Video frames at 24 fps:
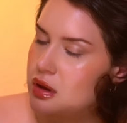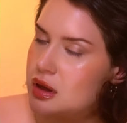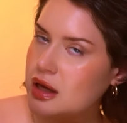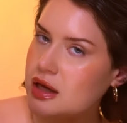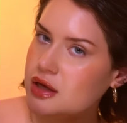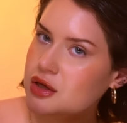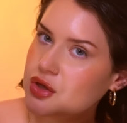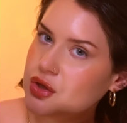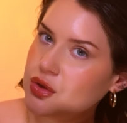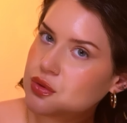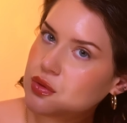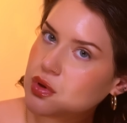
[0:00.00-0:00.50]
I
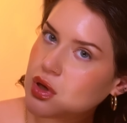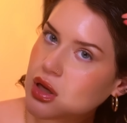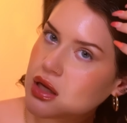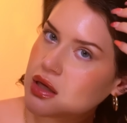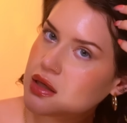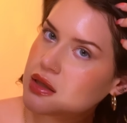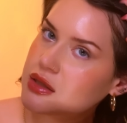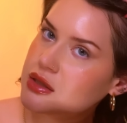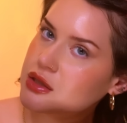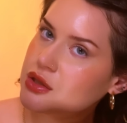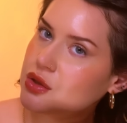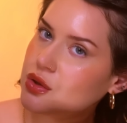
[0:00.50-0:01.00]
do
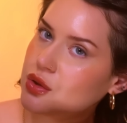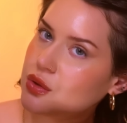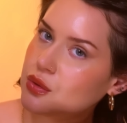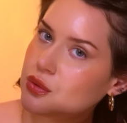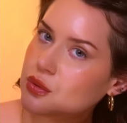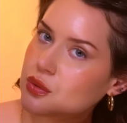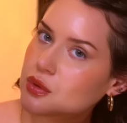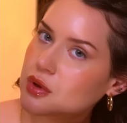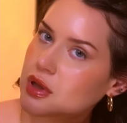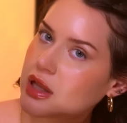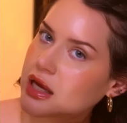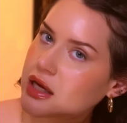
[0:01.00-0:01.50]
tend to
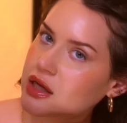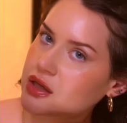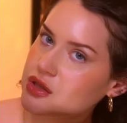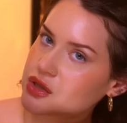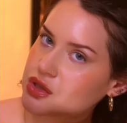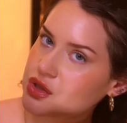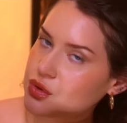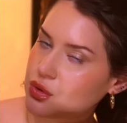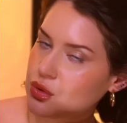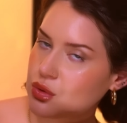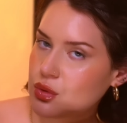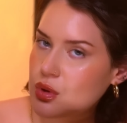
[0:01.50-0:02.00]
like to
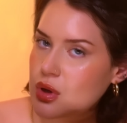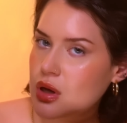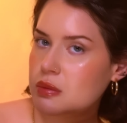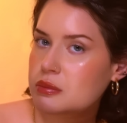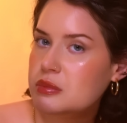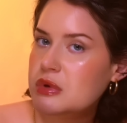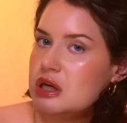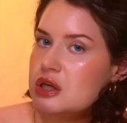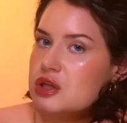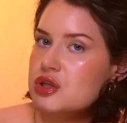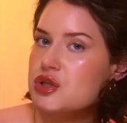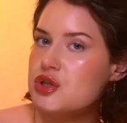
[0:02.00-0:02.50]
do
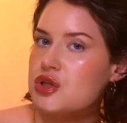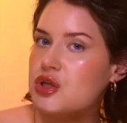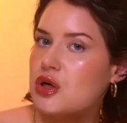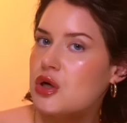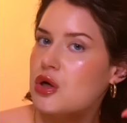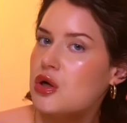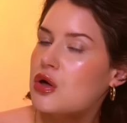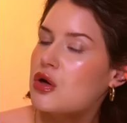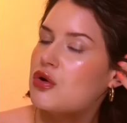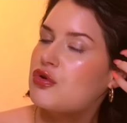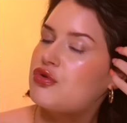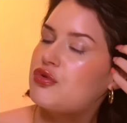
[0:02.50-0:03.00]
a mixture
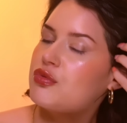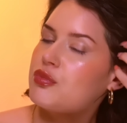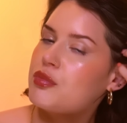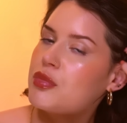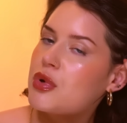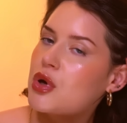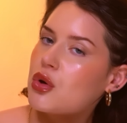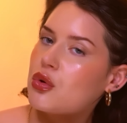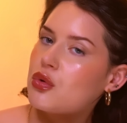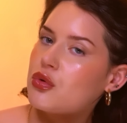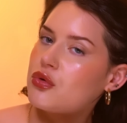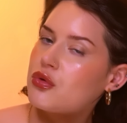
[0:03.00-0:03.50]
of
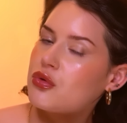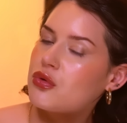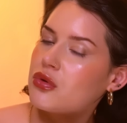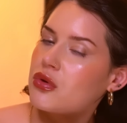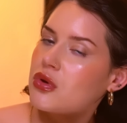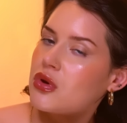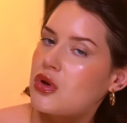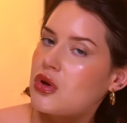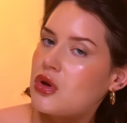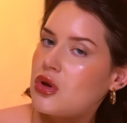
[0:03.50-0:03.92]
both.